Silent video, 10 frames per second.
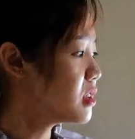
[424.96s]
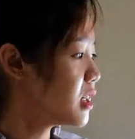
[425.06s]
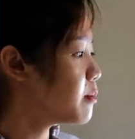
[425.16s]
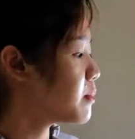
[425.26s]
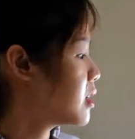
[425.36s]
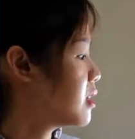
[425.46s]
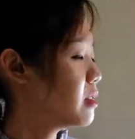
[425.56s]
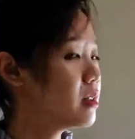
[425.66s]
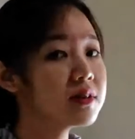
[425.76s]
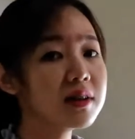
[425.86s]
same,
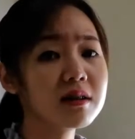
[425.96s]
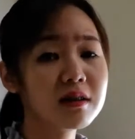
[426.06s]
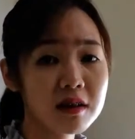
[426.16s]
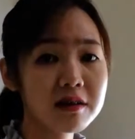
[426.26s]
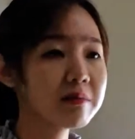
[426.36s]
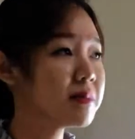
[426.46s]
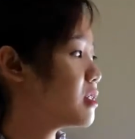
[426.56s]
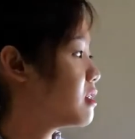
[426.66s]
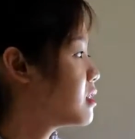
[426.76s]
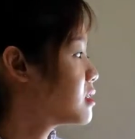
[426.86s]
learning
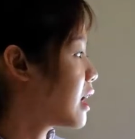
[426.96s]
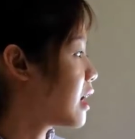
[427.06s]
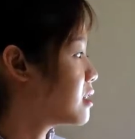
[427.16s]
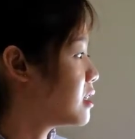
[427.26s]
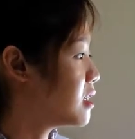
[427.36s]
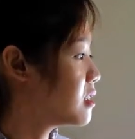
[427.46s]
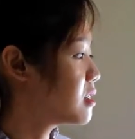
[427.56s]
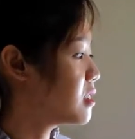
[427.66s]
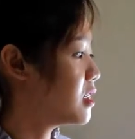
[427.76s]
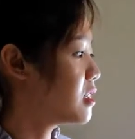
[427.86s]
materials are needed
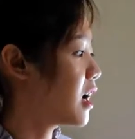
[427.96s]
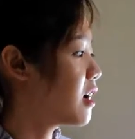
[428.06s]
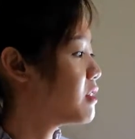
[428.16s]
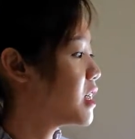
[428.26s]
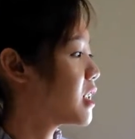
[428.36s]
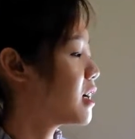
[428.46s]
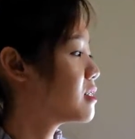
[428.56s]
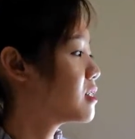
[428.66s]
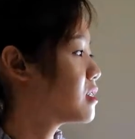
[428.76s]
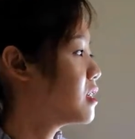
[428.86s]
in every
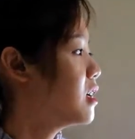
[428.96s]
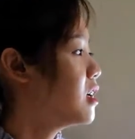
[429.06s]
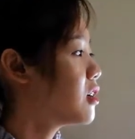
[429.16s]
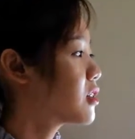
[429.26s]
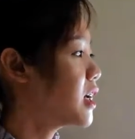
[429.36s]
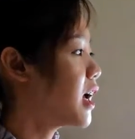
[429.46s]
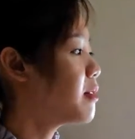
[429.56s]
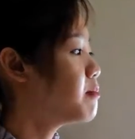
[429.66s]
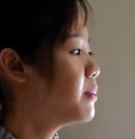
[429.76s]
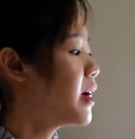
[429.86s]
classes. Okay,
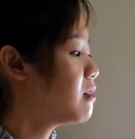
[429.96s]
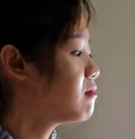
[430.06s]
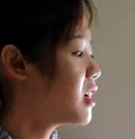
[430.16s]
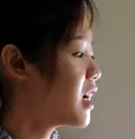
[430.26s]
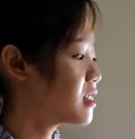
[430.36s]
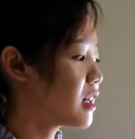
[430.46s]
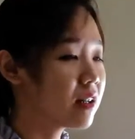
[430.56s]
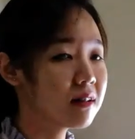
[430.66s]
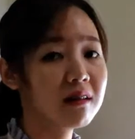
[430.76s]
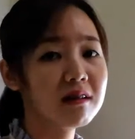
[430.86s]
and bag racks
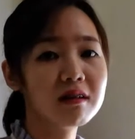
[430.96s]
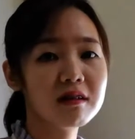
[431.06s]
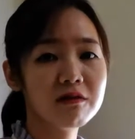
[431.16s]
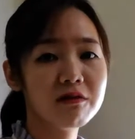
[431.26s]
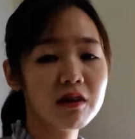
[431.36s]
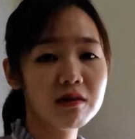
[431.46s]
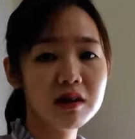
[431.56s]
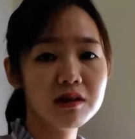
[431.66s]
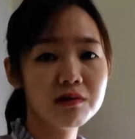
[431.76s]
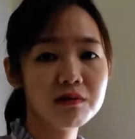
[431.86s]
are needed for
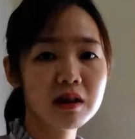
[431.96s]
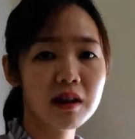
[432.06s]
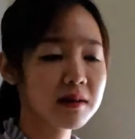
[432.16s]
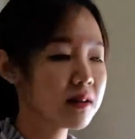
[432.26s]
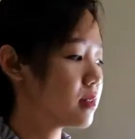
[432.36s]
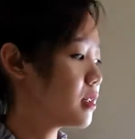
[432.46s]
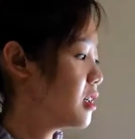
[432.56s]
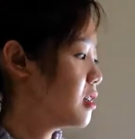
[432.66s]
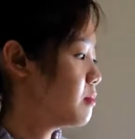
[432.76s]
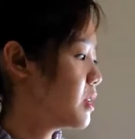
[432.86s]
these two classes,
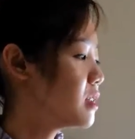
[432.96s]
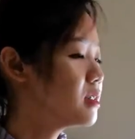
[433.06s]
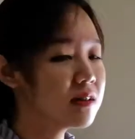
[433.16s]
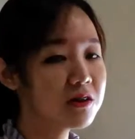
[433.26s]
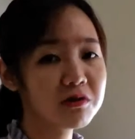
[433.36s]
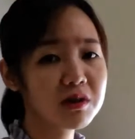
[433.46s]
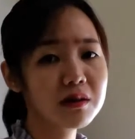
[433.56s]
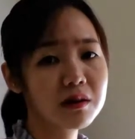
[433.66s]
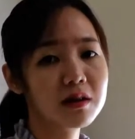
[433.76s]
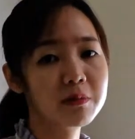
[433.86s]
because the children
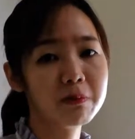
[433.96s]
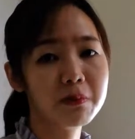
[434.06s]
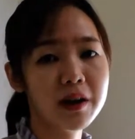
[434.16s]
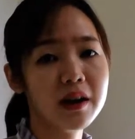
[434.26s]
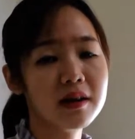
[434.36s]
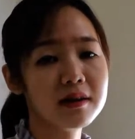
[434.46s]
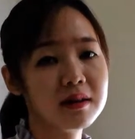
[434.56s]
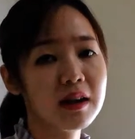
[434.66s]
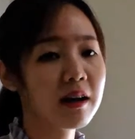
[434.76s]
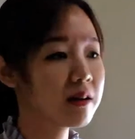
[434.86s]
just place
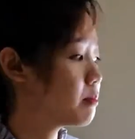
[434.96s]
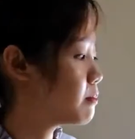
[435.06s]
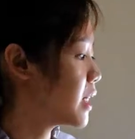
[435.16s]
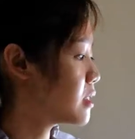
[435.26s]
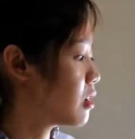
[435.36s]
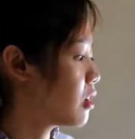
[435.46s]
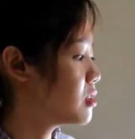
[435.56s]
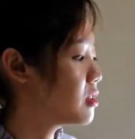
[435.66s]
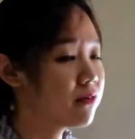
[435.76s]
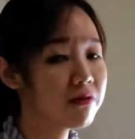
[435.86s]
their bags
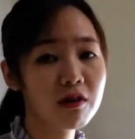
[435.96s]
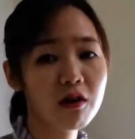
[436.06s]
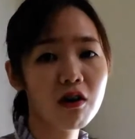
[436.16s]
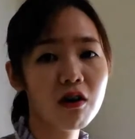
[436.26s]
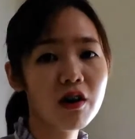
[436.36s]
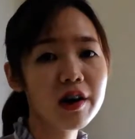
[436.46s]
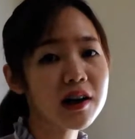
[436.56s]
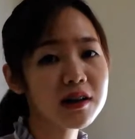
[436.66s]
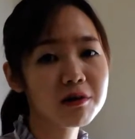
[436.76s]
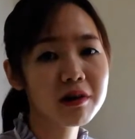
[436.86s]
on the floor.
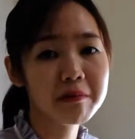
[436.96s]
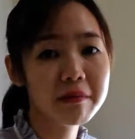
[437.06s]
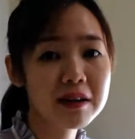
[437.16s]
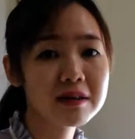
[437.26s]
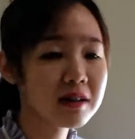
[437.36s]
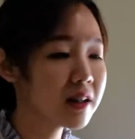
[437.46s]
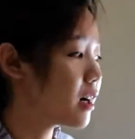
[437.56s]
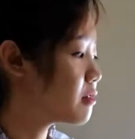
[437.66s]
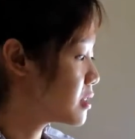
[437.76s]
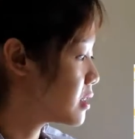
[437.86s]
It is quite messy,
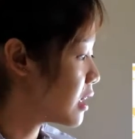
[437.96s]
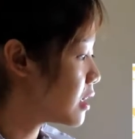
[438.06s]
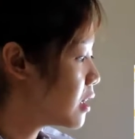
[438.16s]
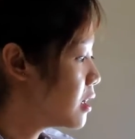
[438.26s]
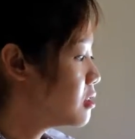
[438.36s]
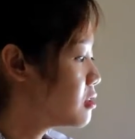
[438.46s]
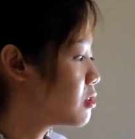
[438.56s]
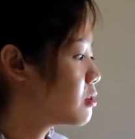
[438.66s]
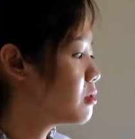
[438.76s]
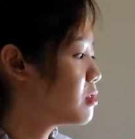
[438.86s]
I would say.
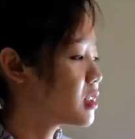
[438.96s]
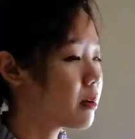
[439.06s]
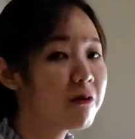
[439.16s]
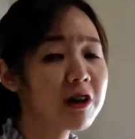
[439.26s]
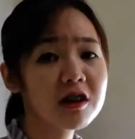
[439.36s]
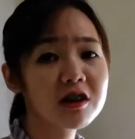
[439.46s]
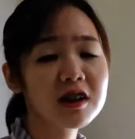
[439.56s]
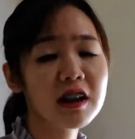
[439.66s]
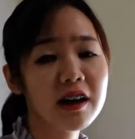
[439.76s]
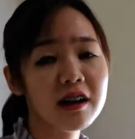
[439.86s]
So some furniture
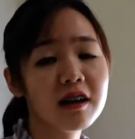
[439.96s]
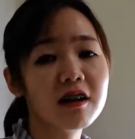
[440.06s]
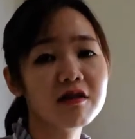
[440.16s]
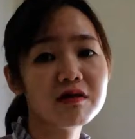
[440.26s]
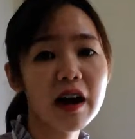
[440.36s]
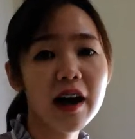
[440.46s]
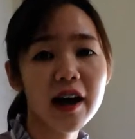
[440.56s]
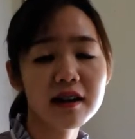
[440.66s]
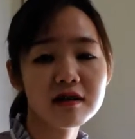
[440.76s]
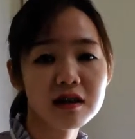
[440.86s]
like
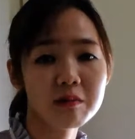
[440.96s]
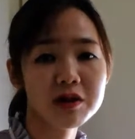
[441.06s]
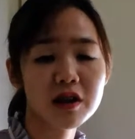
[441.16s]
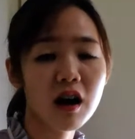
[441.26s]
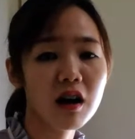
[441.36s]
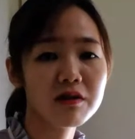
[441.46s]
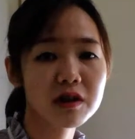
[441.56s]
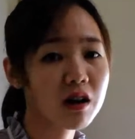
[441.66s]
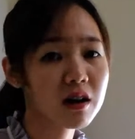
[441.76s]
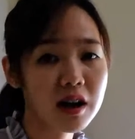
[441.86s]
rack, some shelves
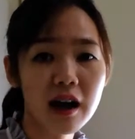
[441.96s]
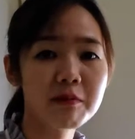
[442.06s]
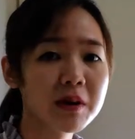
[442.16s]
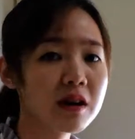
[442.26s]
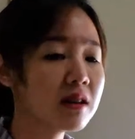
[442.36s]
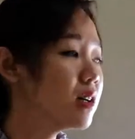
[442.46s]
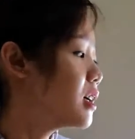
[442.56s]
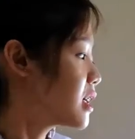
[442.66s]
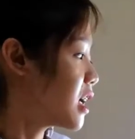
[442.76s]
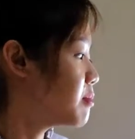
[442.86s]
or a cupboard
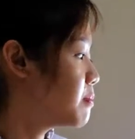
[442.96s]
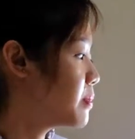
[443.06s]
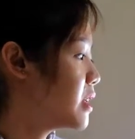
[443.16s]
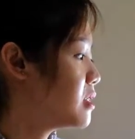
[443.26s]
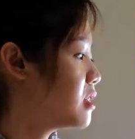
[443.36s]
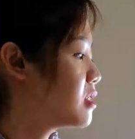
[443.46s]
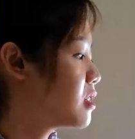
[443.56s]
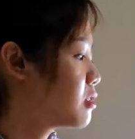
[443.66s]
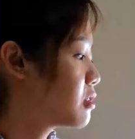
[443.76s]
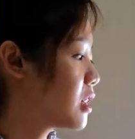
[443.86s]
can be placed in
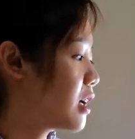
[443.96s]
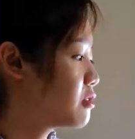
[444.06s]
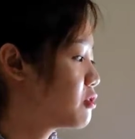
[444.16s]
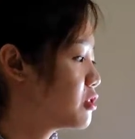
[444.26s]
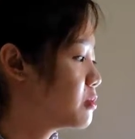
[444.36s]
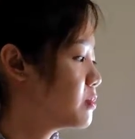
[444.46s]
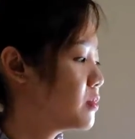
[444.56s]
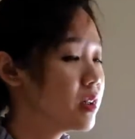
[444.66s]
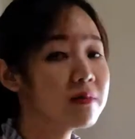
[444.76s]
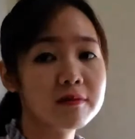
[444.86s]
the classroom.
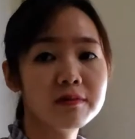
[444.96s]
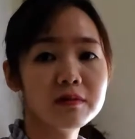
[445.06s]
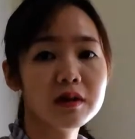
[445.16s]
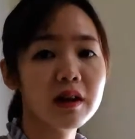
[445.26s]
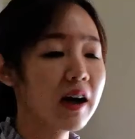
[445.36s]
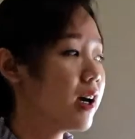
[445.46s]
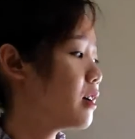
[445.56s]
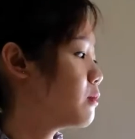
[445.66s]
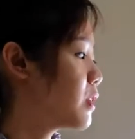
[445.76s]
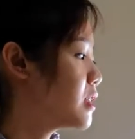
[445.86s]

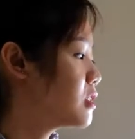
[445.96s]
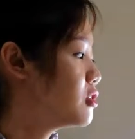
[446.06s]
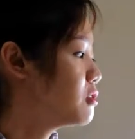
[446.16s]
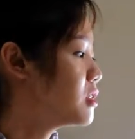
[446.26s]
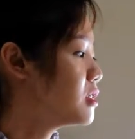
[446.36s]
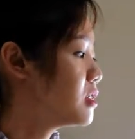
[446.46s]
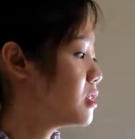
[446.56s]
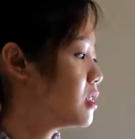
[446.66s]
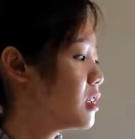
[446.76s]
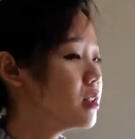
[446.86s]
And when the children
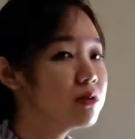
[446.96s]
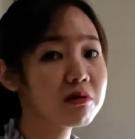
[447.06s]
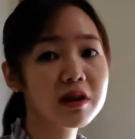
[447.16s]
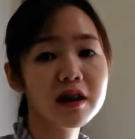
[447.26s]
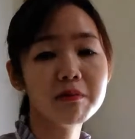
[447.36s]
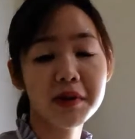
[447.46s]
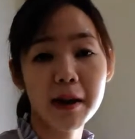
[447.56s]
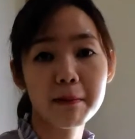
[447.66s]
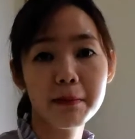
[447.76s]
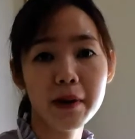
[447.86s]
learn to keep
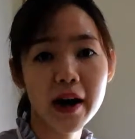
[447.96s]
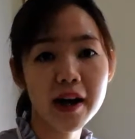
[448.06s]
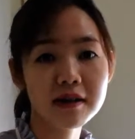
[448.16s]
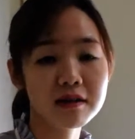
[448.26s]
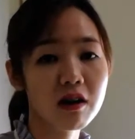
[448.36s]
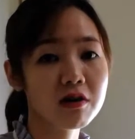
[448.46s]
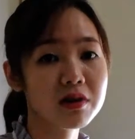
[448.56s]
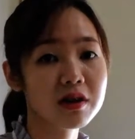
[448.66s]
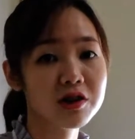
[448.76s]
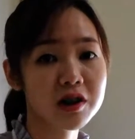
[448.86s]
their bags on
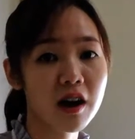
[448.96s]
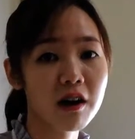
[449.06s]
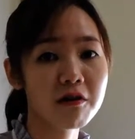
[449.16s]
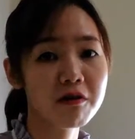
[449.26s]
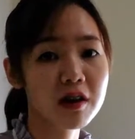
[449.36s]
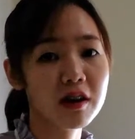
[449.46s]
the shelf,